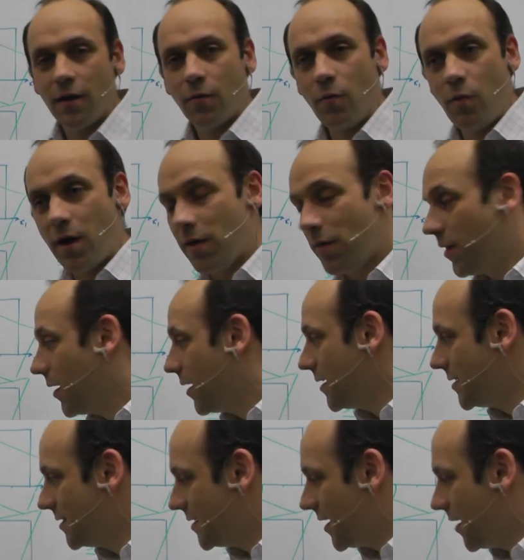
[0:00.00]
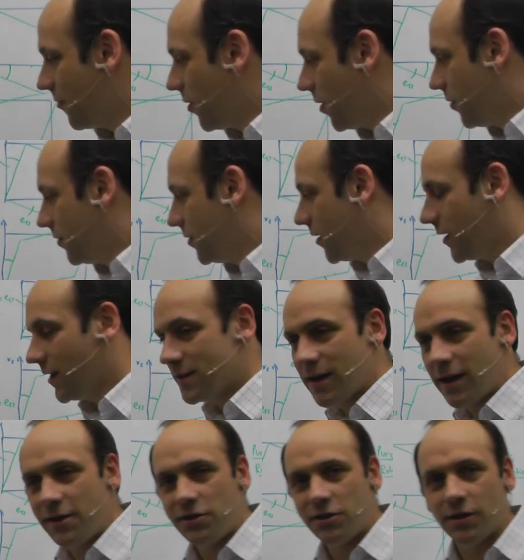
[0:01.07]
with zero
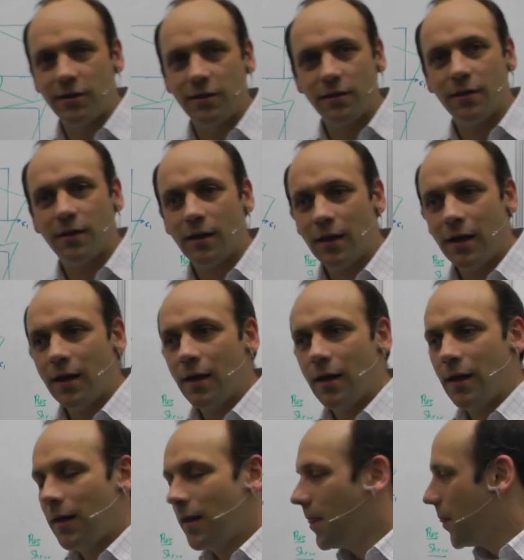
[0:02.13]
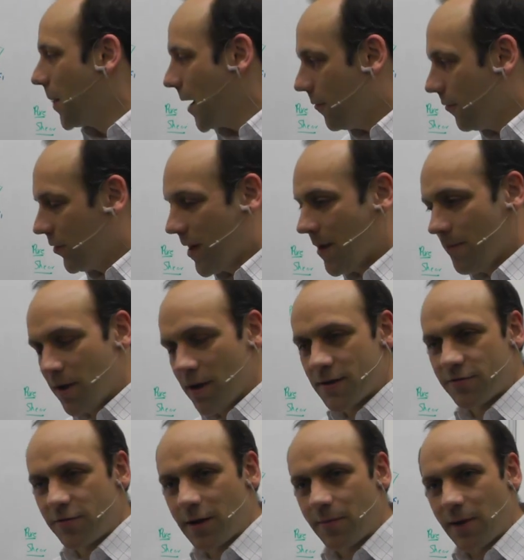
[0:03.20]
dilatation, that would then be a
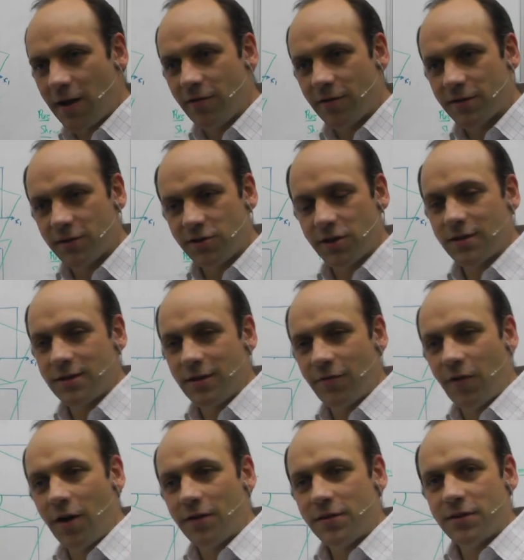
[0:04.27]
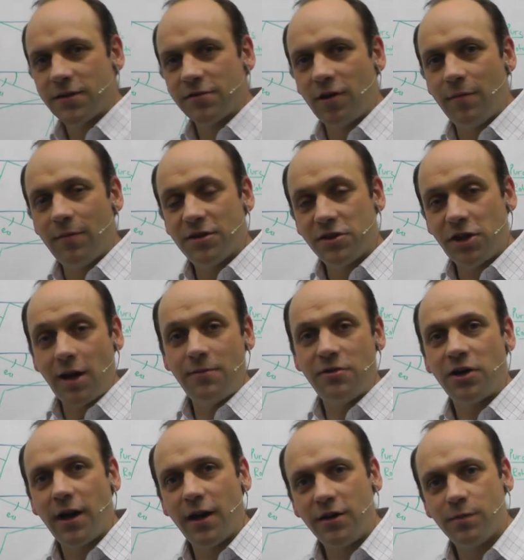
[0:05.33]
strain matrix that just described the shape
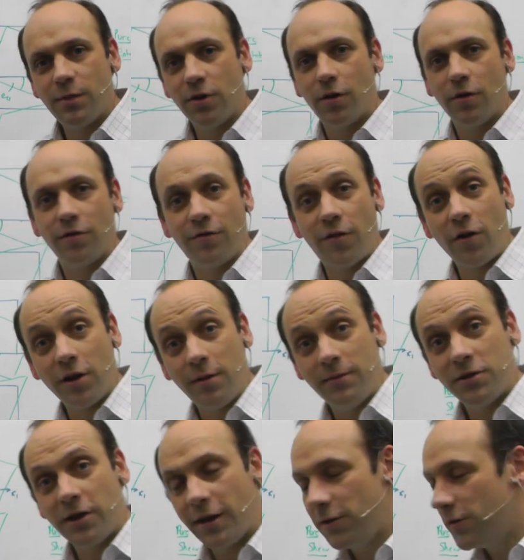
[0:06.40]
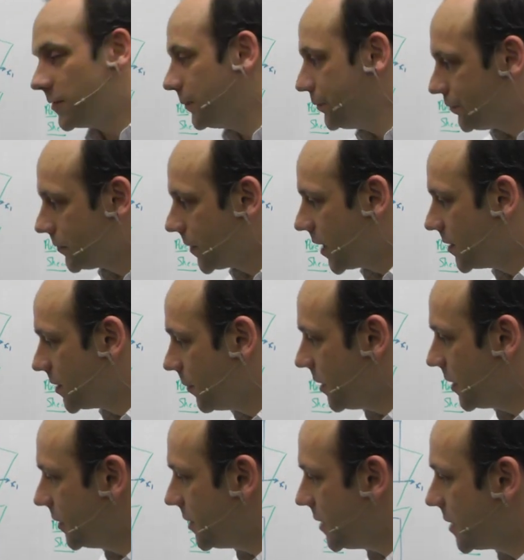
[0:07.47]
change but not the volume change. So we
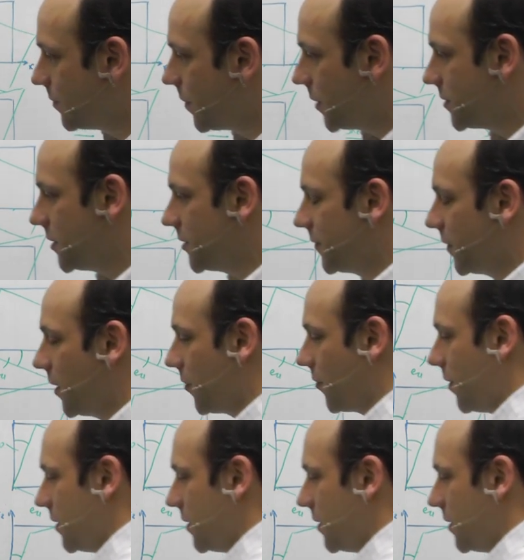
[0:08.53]
can decompose this further